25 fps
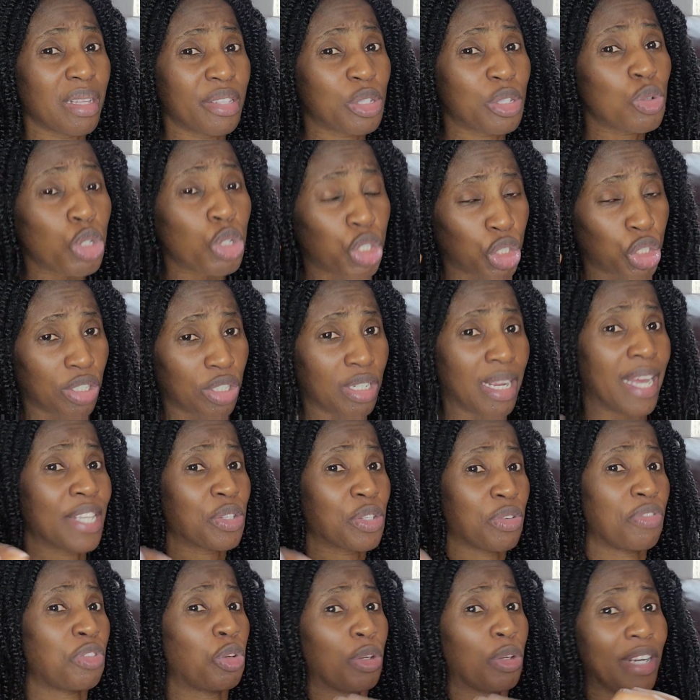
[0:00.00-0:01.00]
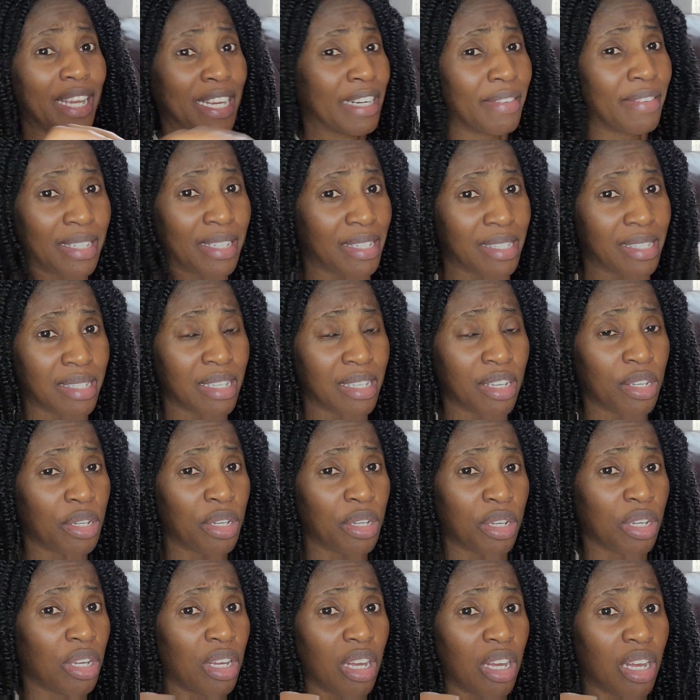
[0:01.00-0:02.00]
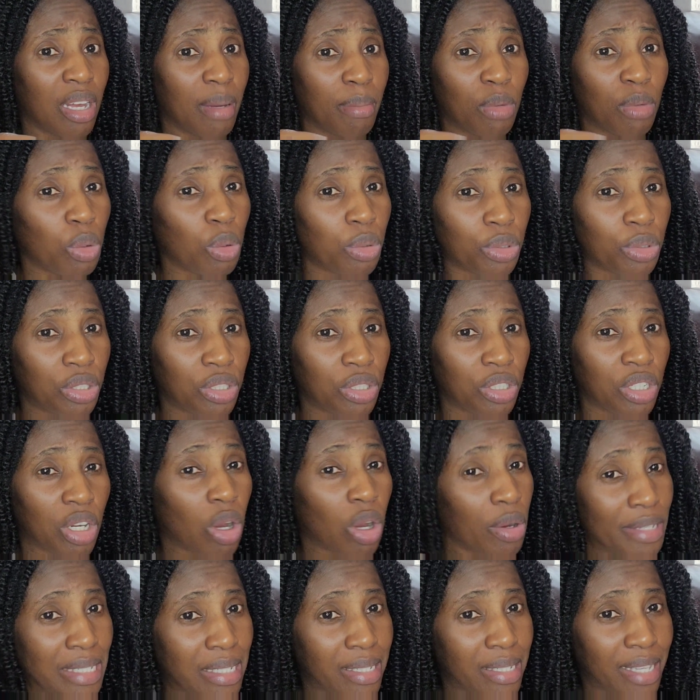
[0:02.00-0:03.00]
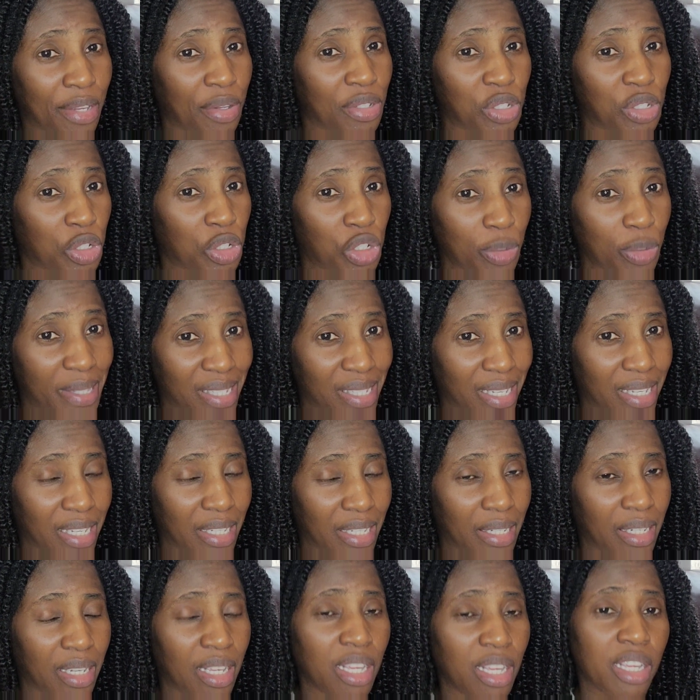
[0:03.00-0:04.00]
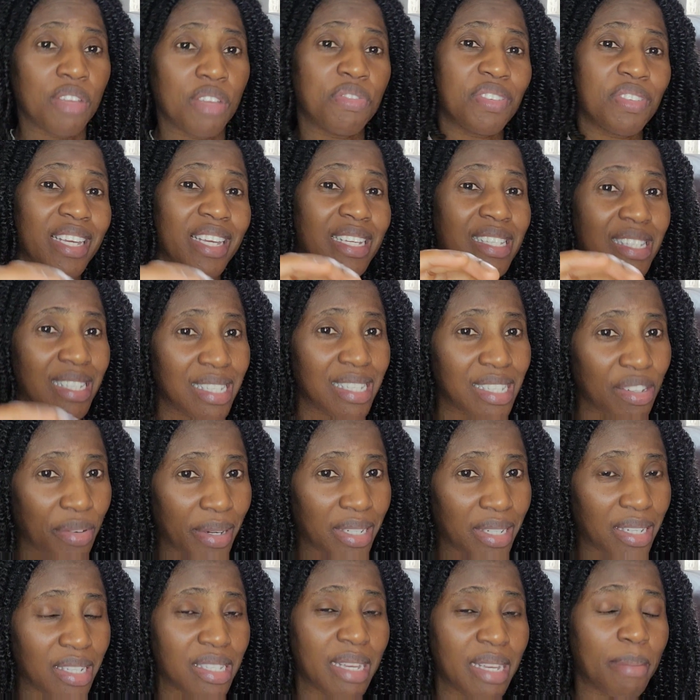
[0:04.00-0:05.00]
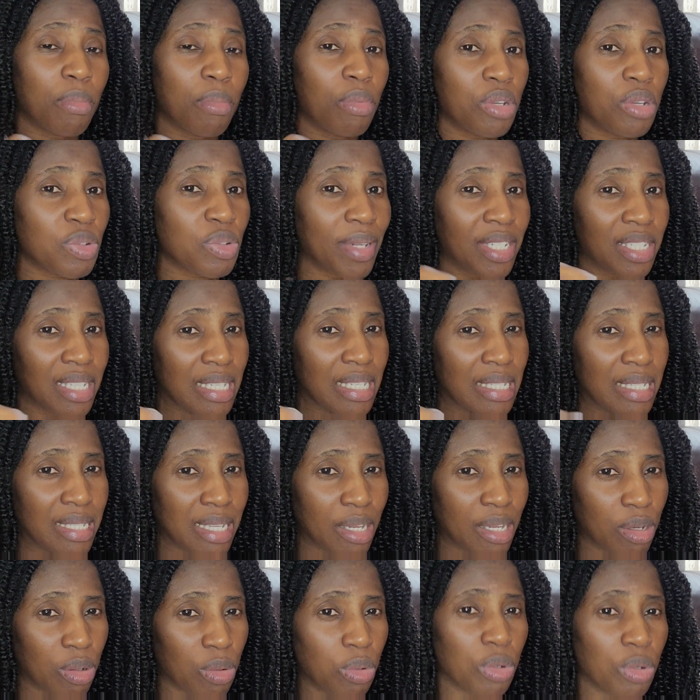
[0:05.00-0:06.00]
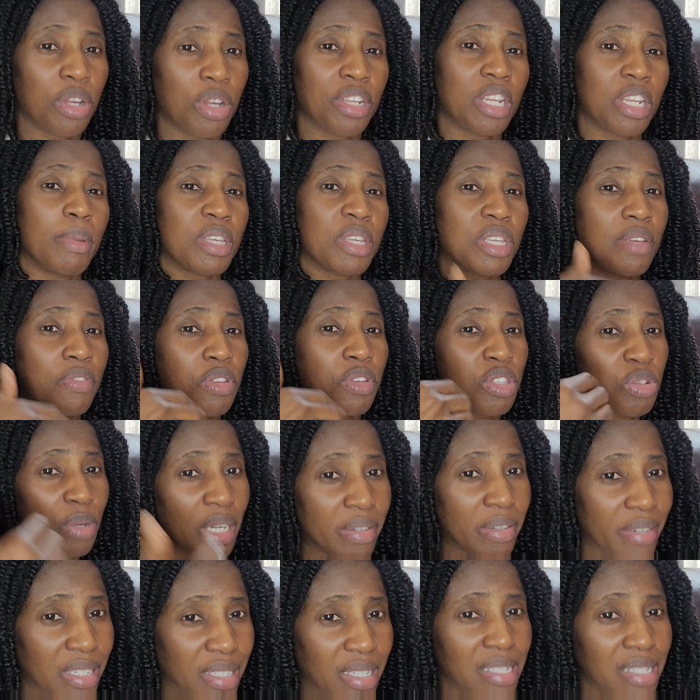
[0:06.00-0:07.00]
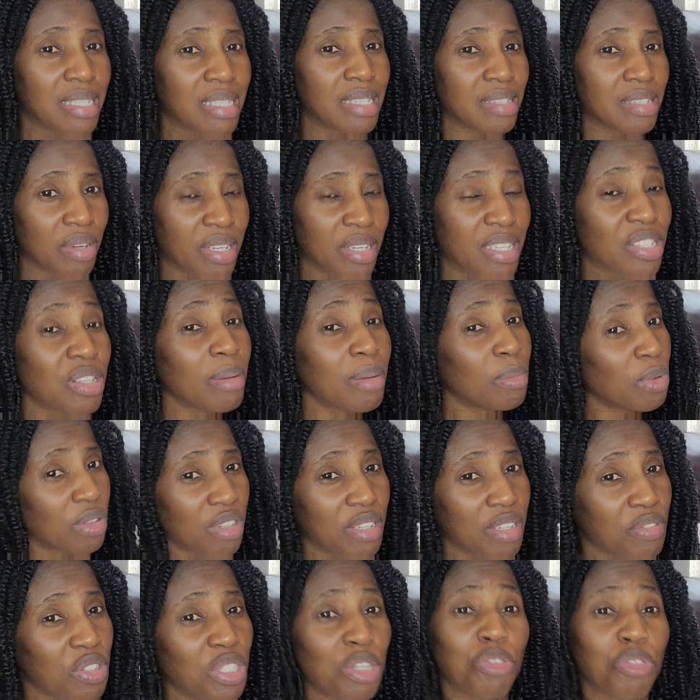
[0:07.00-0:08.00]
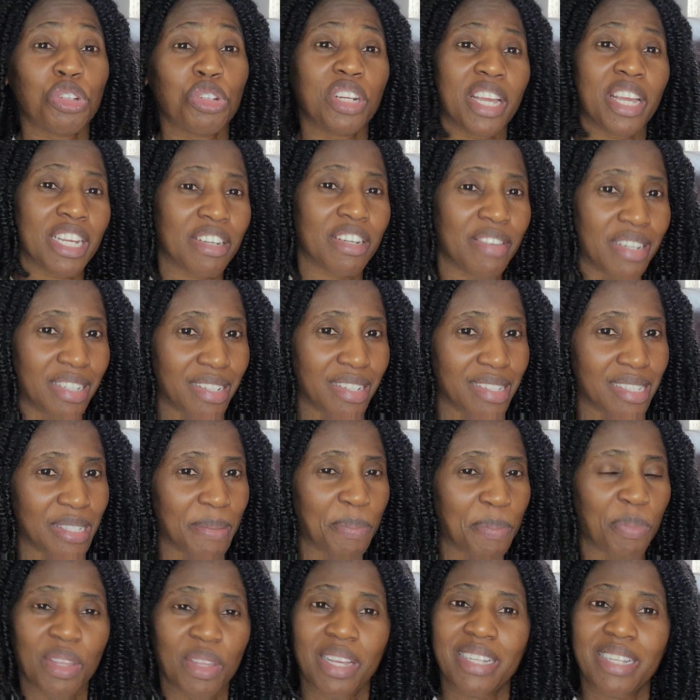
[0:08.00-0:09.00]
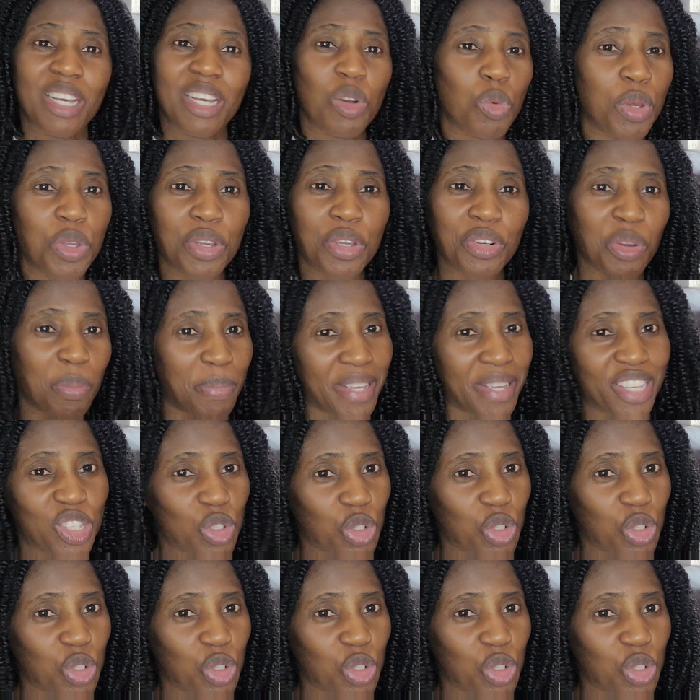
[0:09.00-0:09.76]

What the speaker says: tuition out of your 9 credit load courses that you should be taking. If you get 6 credits, and most graduate assistant role, they may give you 3 credits, 6 credits. Some will even give you 9 credits. That way, you're not paying